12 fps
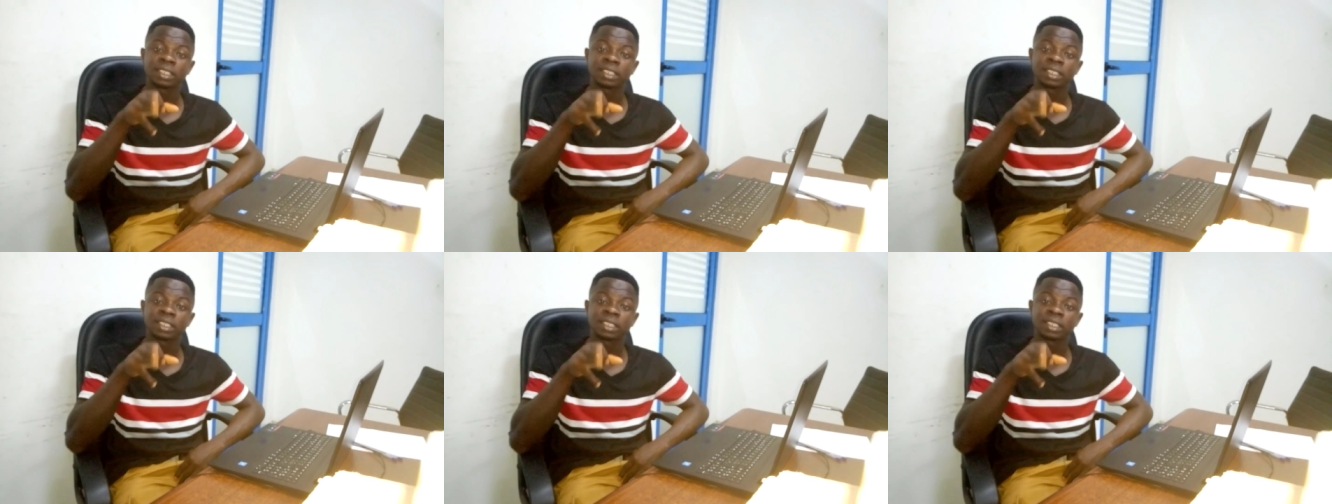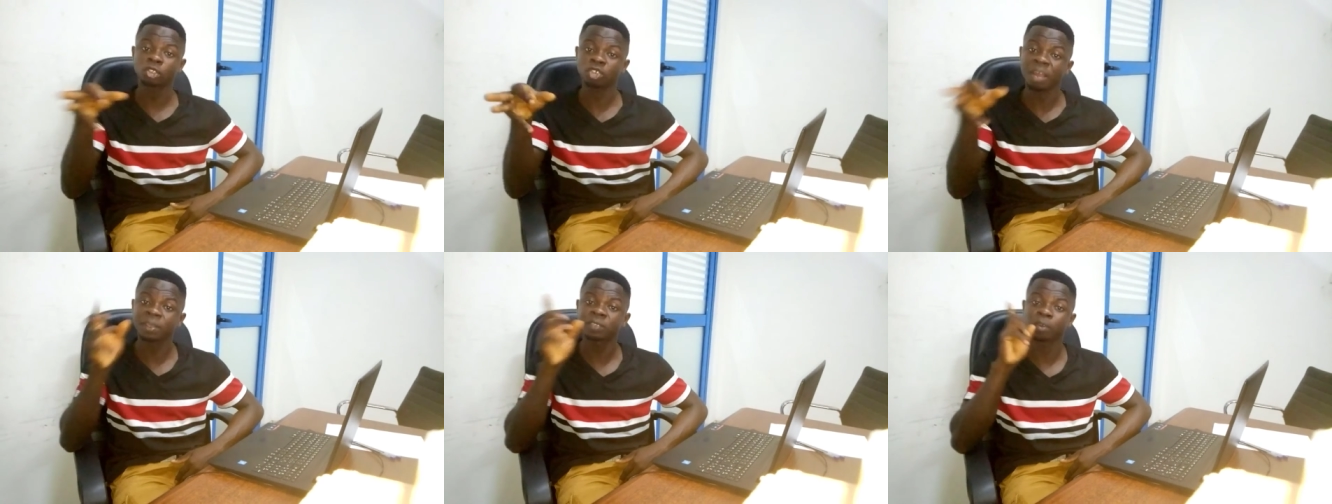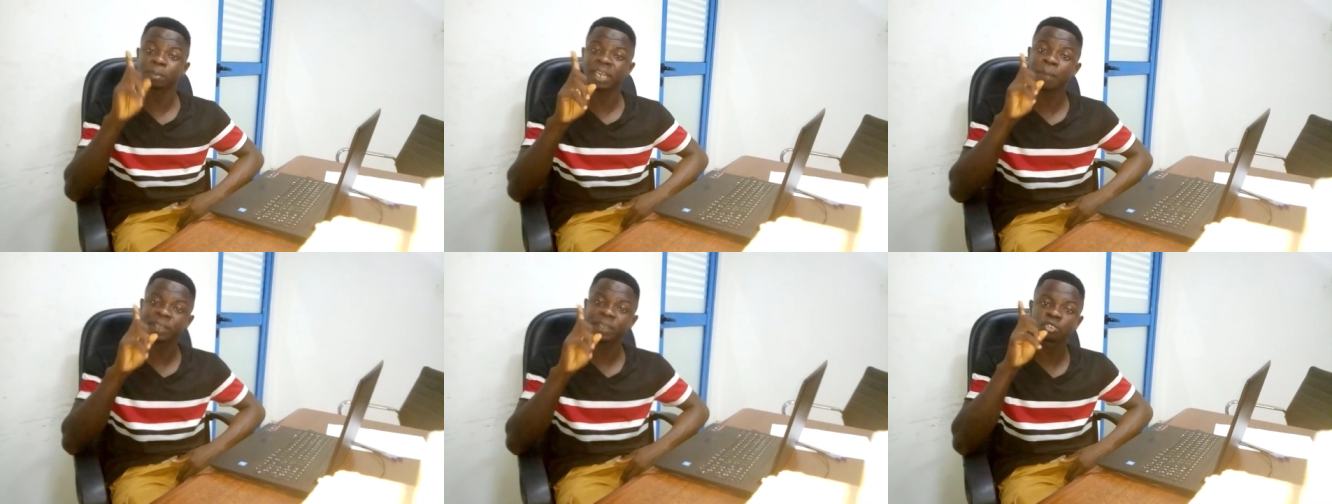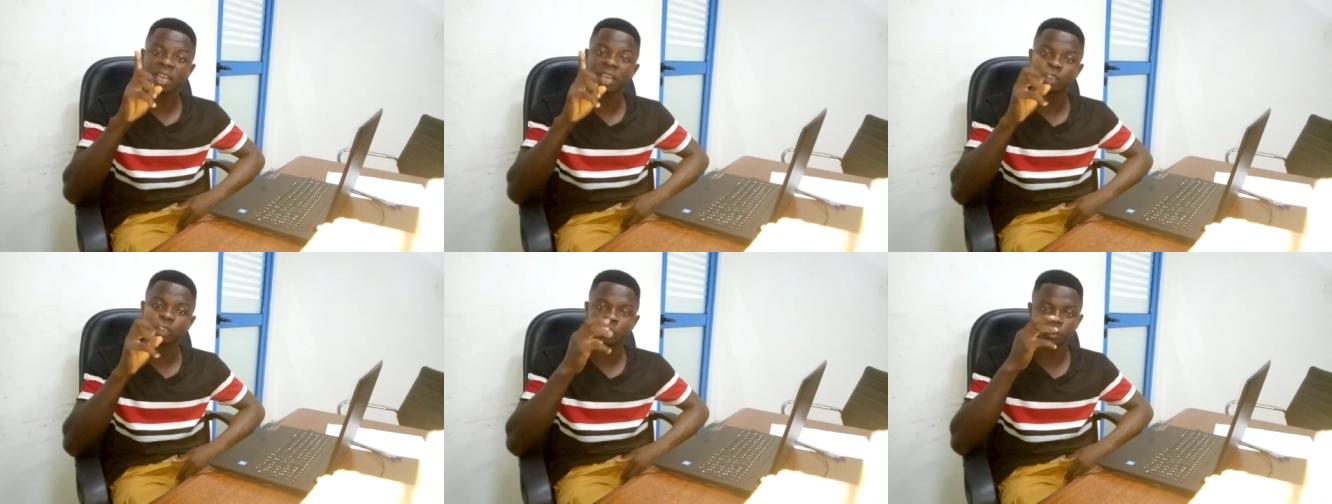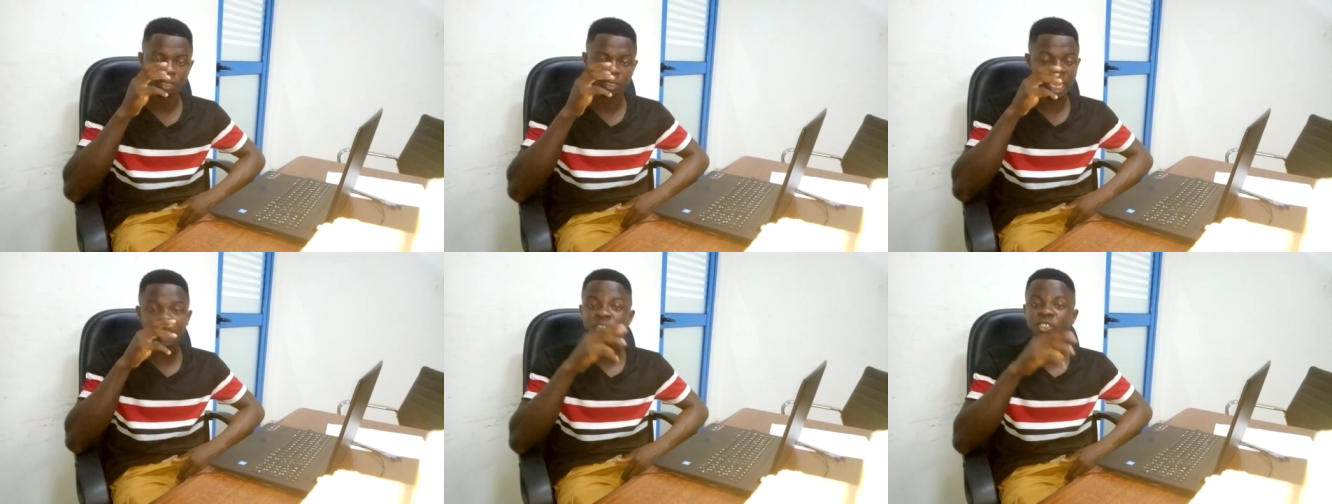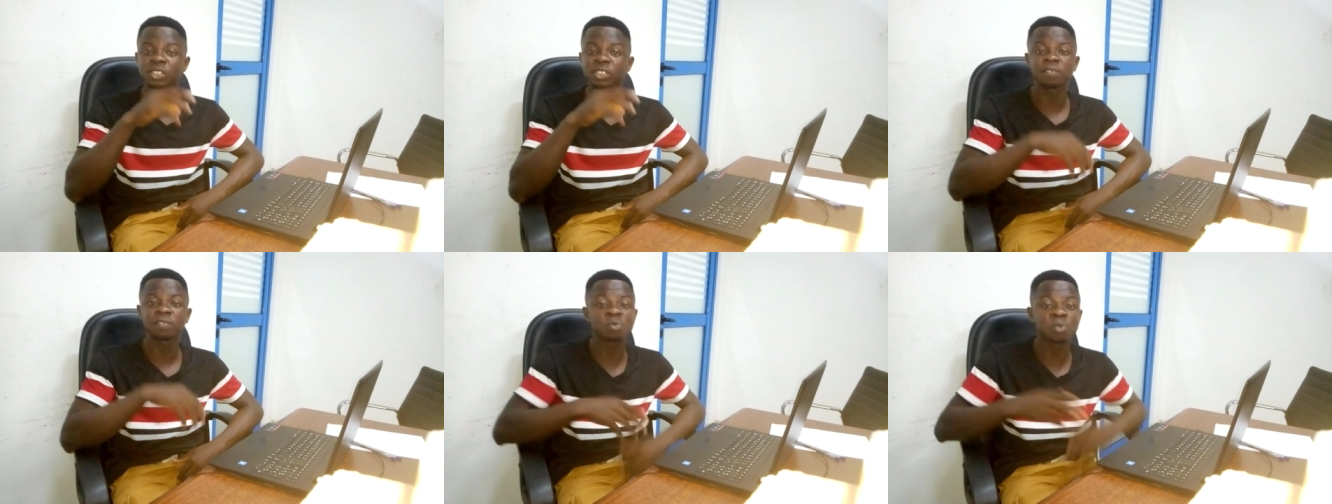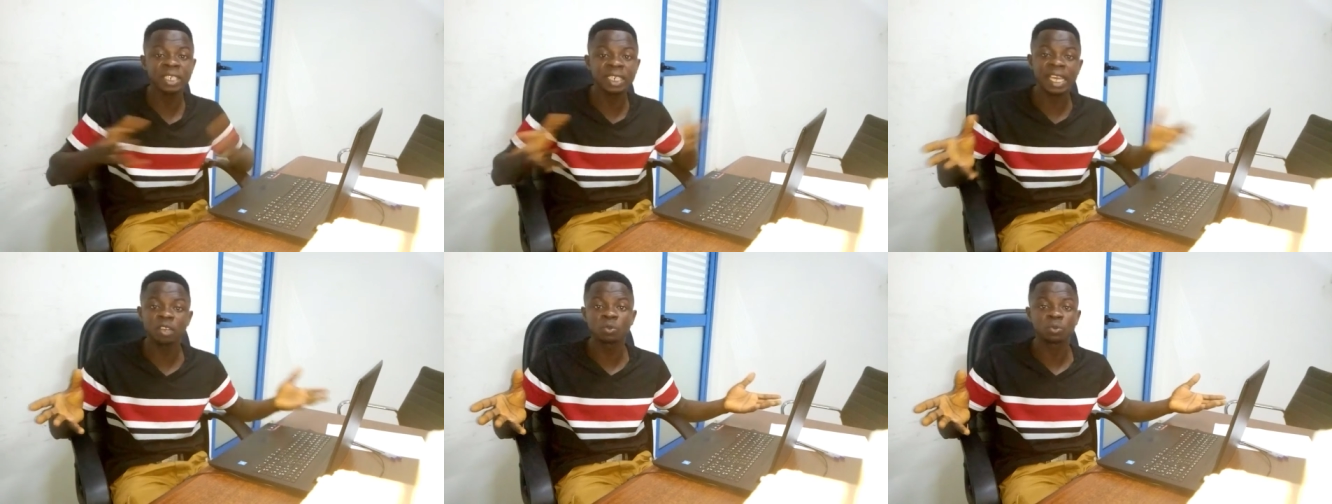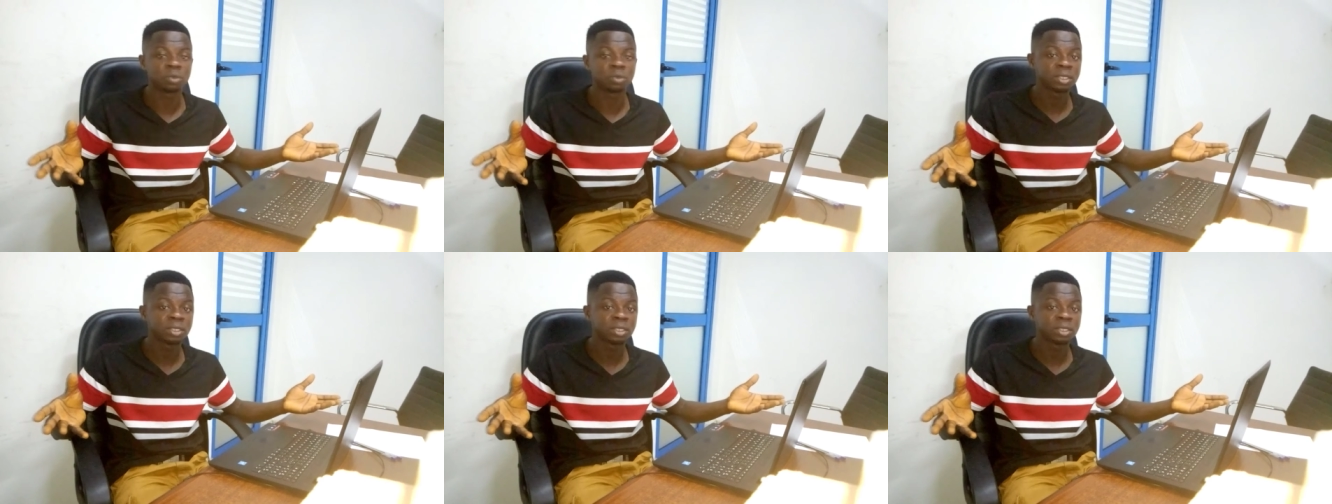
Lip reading: And I created a new channel and stuff. You know. So Charlie,